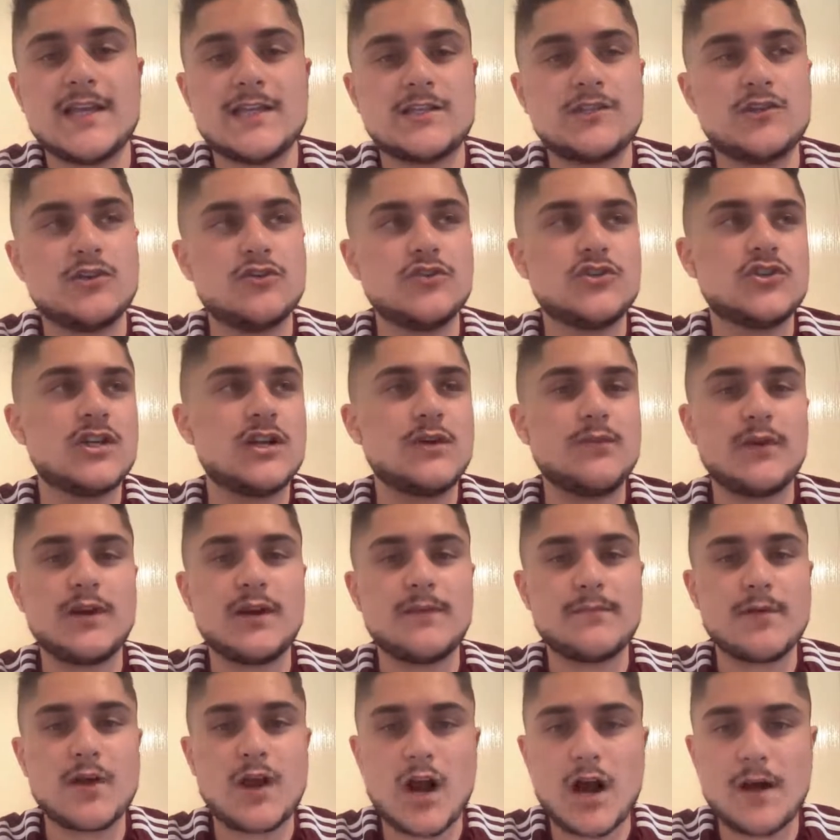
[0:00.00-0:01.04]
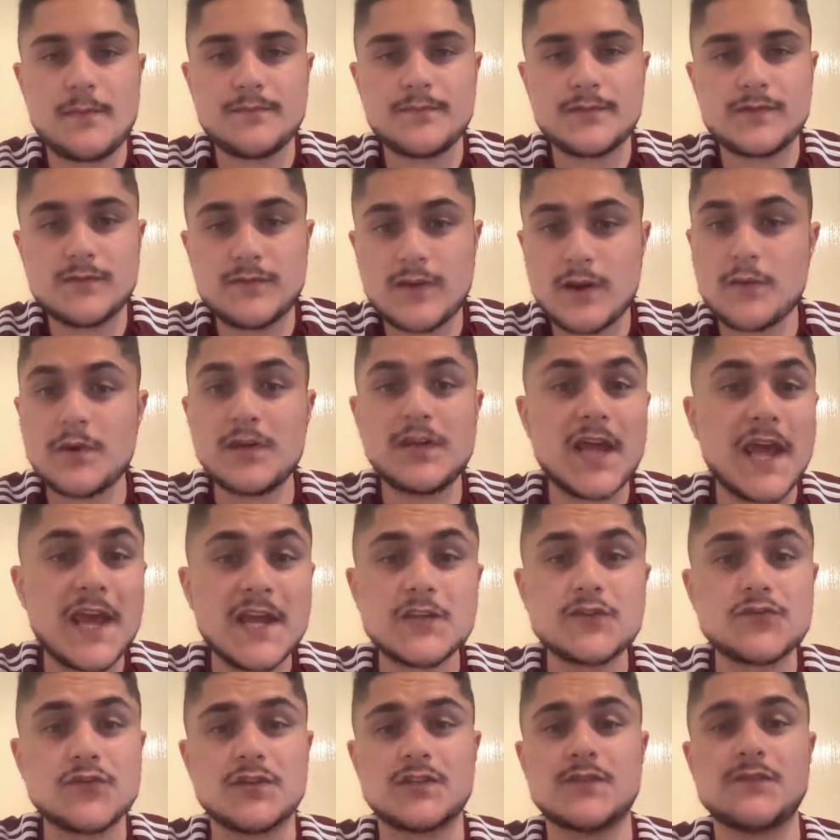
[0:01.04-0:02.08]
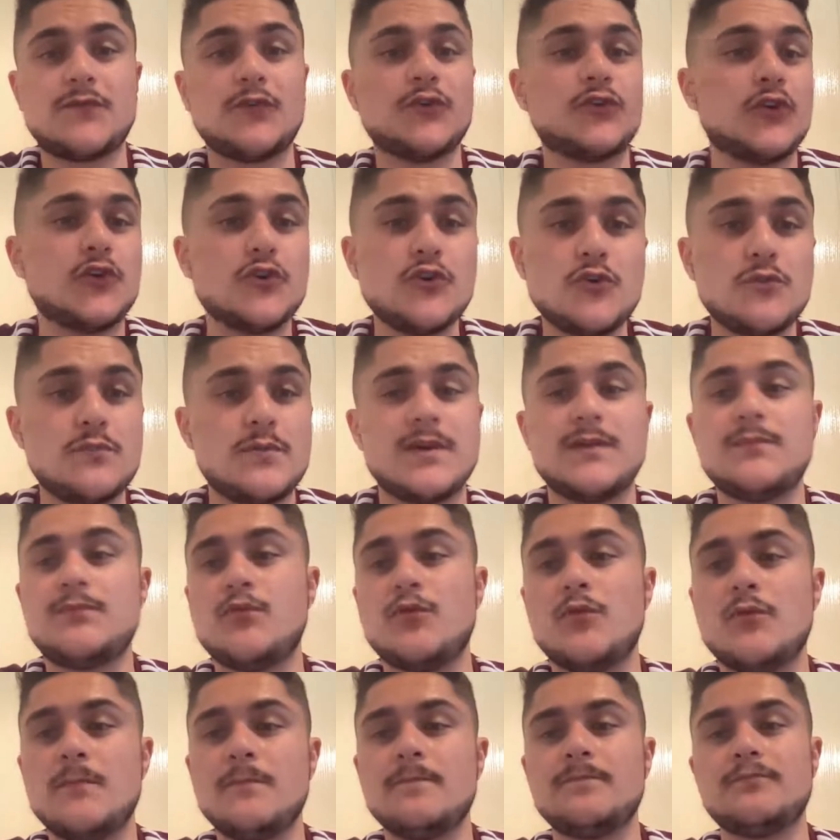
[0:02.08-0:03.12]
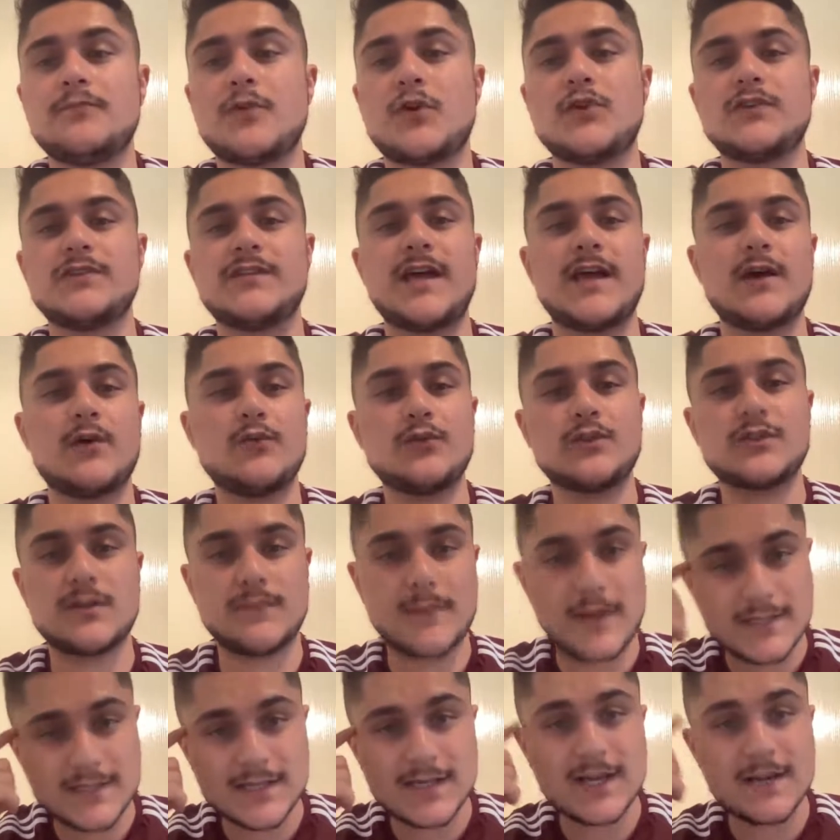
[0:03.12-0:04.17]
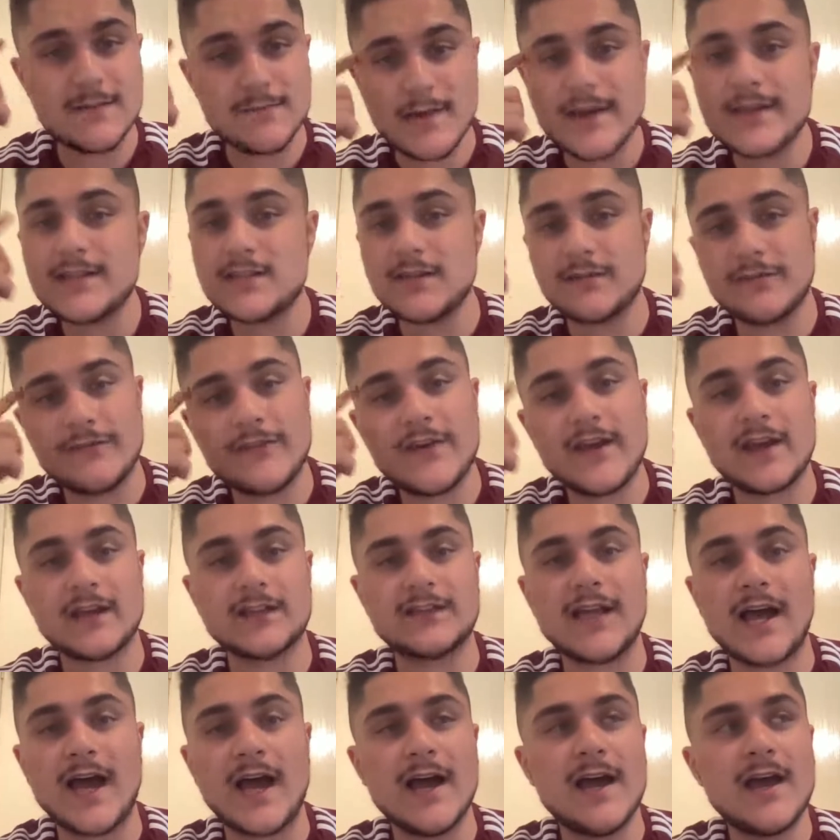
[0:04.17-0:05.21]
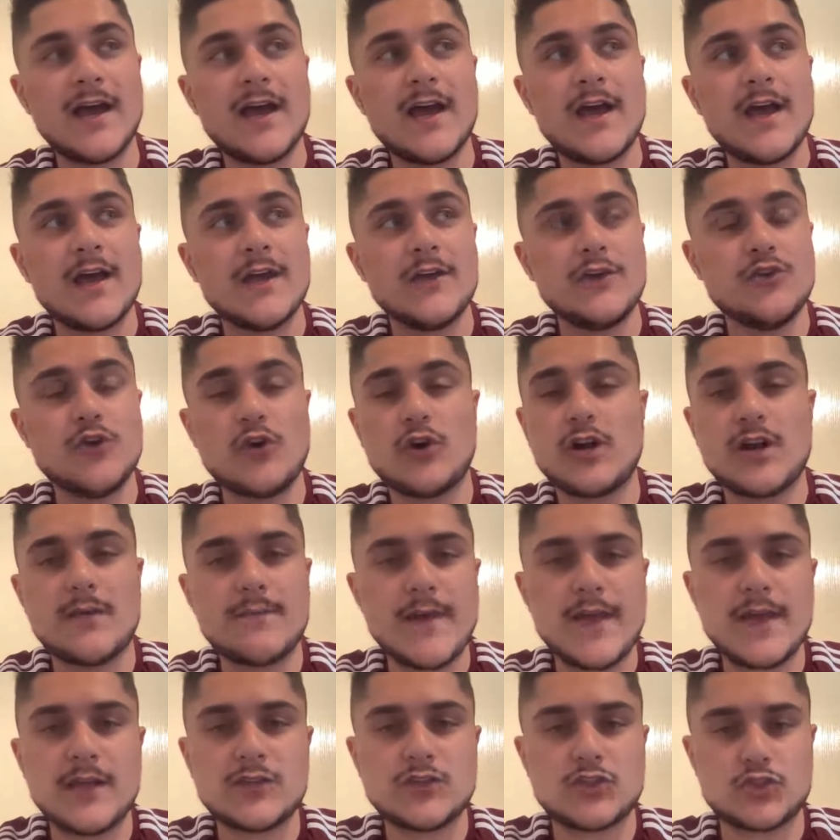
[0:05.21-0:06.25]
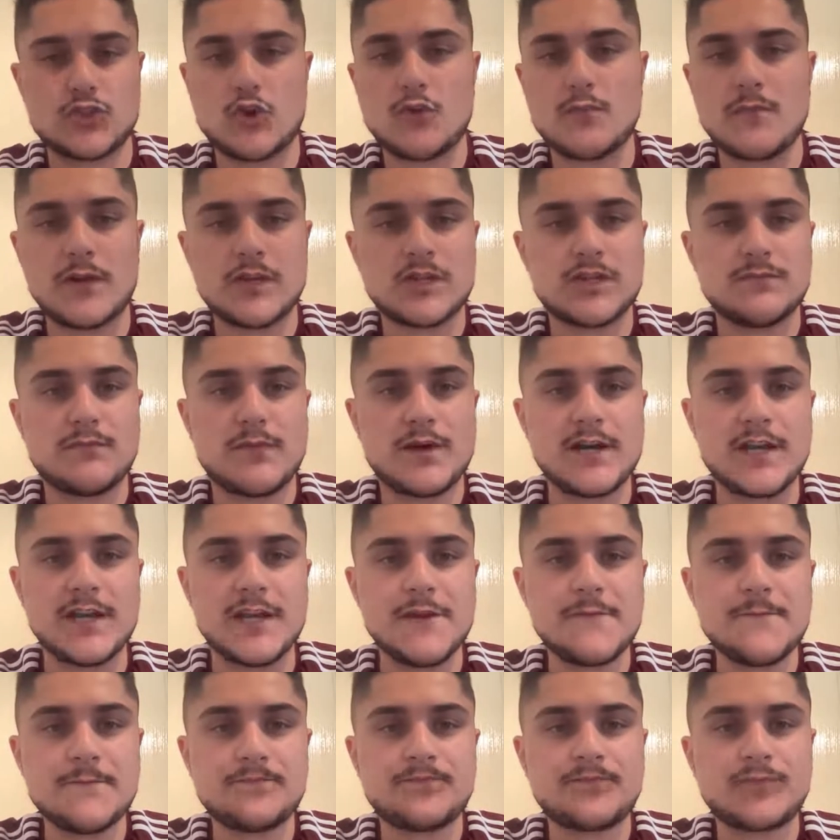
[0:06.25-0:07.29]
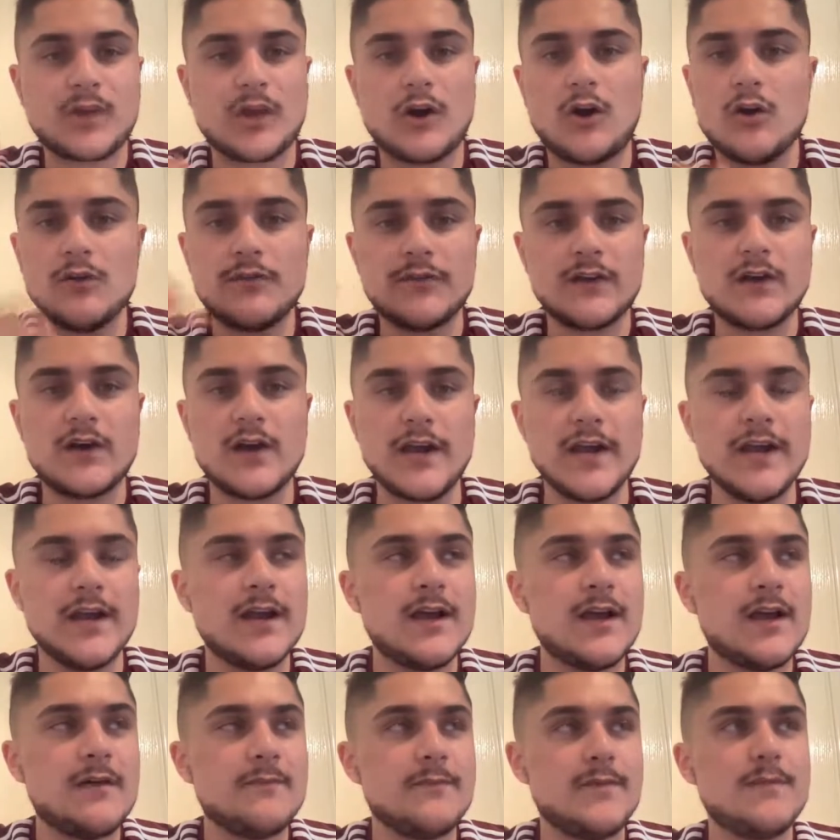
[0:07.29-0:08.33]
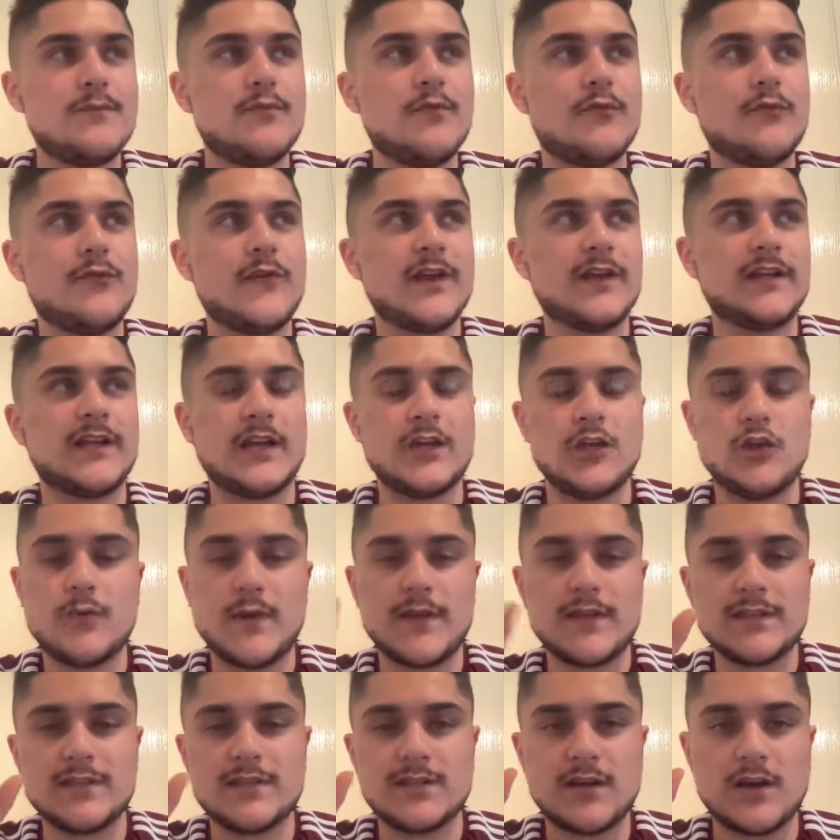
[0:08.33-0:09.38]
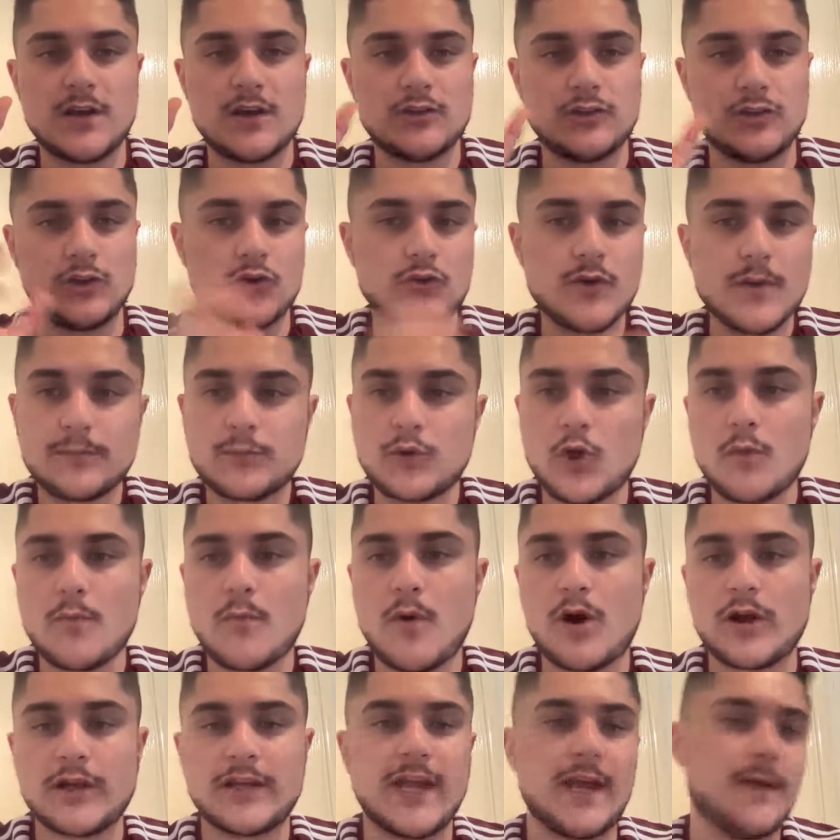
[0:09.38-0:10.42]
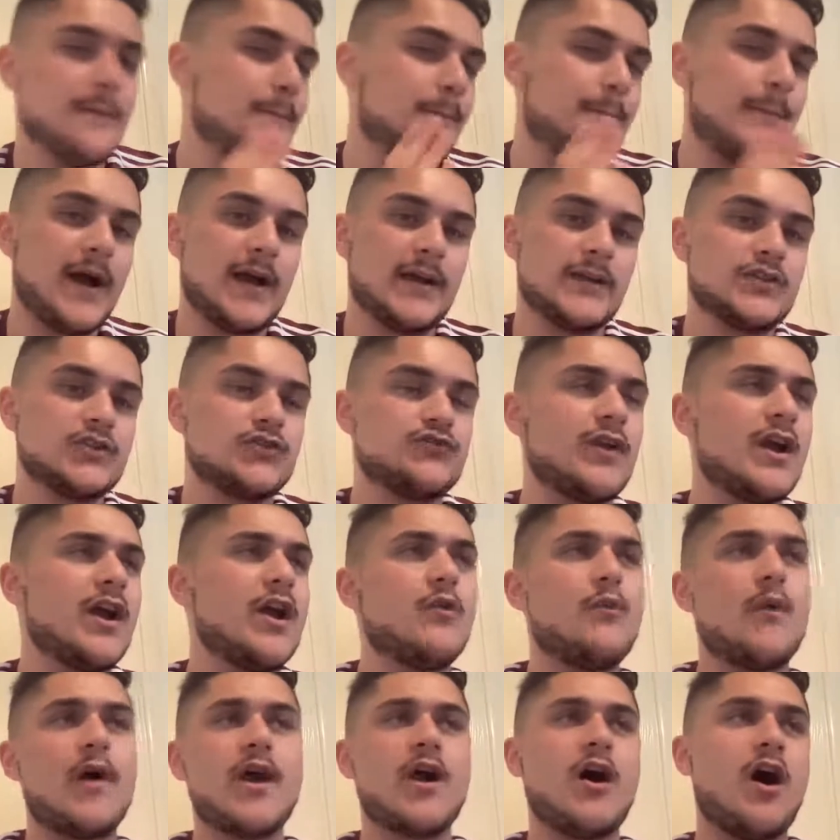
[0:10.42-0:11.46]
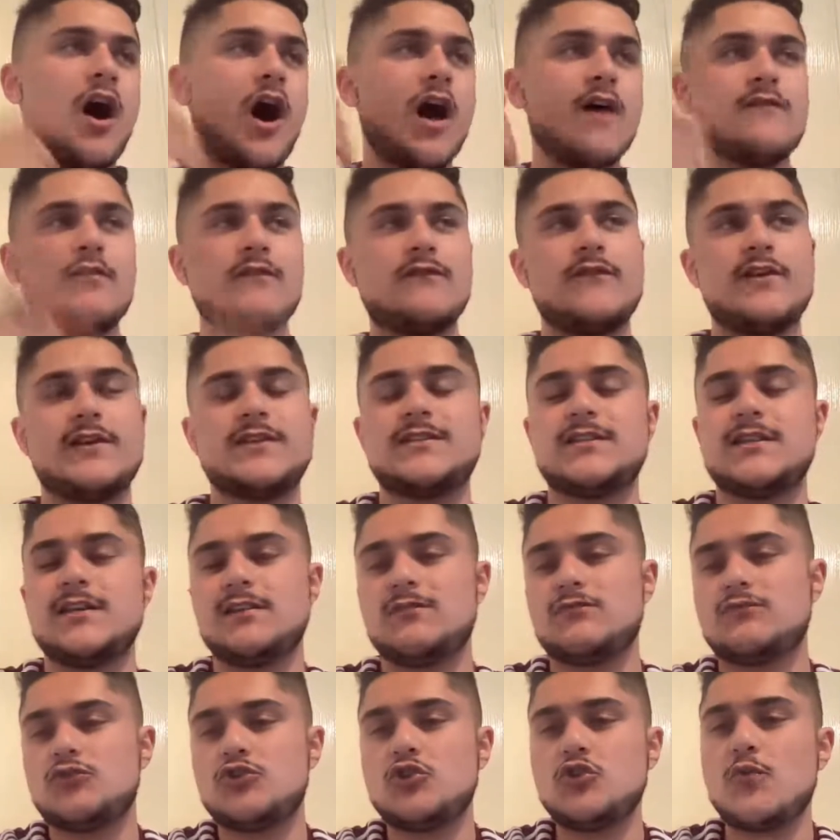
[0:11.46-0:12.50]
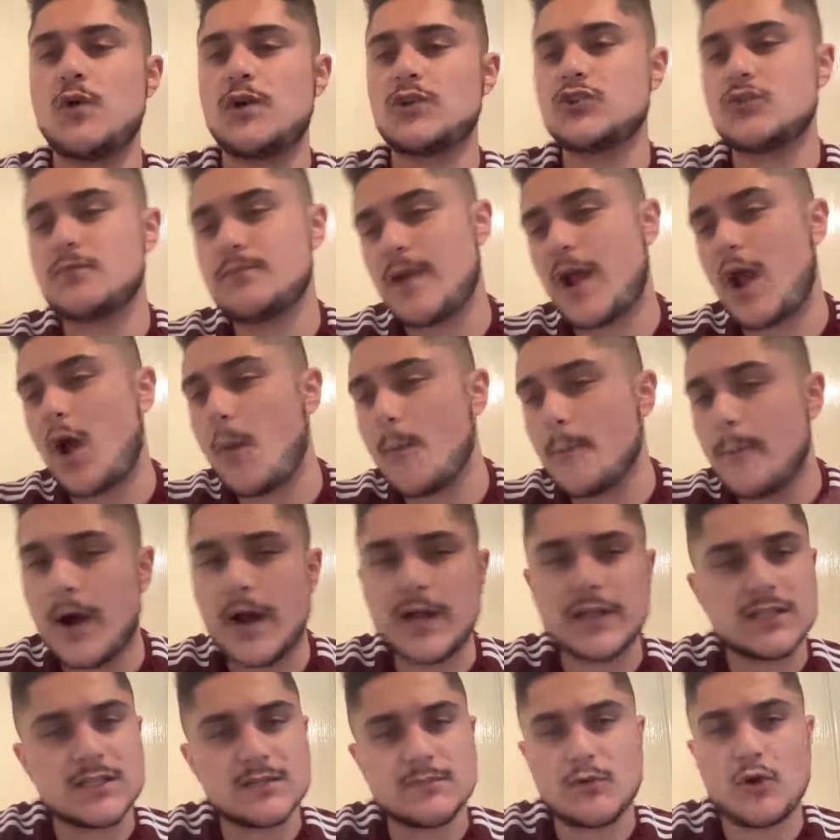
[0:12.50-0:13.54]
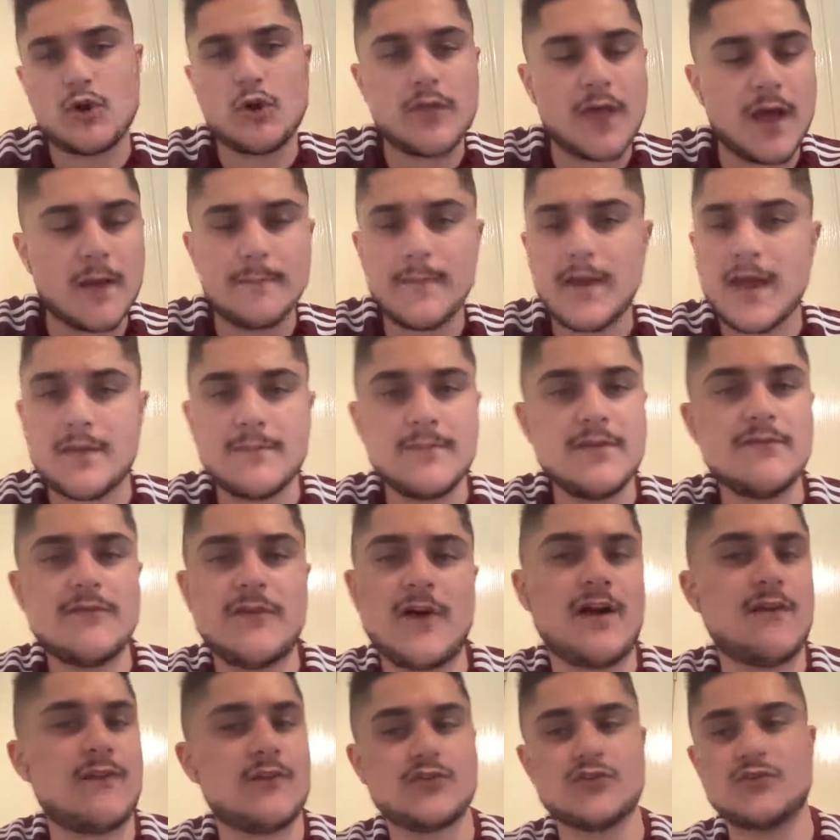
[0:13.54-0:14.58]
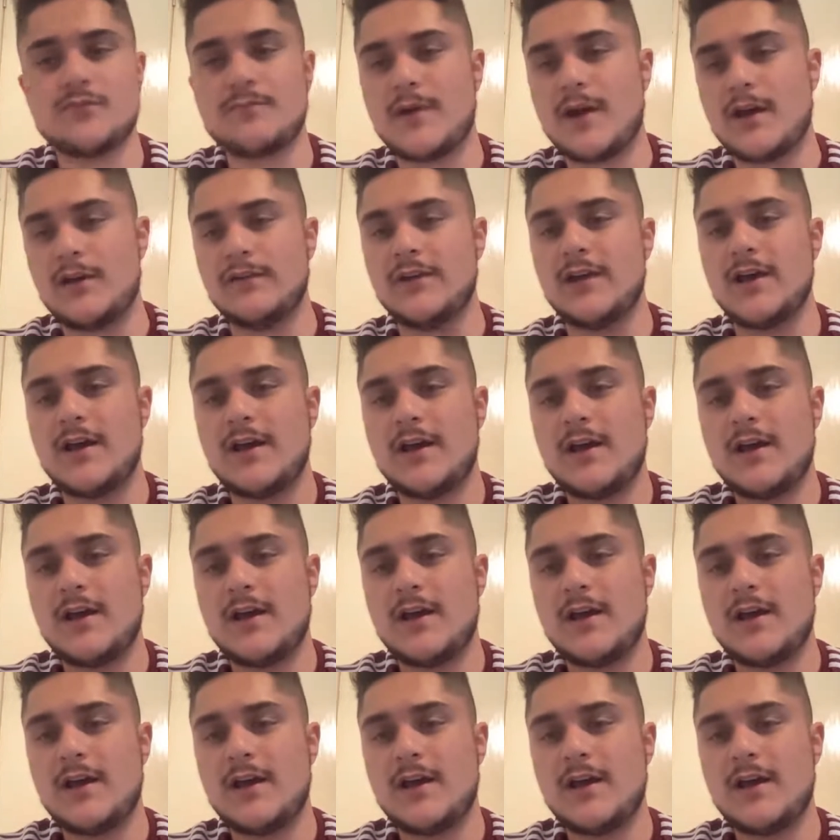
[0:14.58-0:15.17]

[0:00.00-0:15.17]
is usually when it becomes very dangerous for the new people, because they're automatically made to think that you're going to make so much money overnight. People think that you enter the crypto market and bang, straight away, I've invested £200, by tomorrow that better be £500.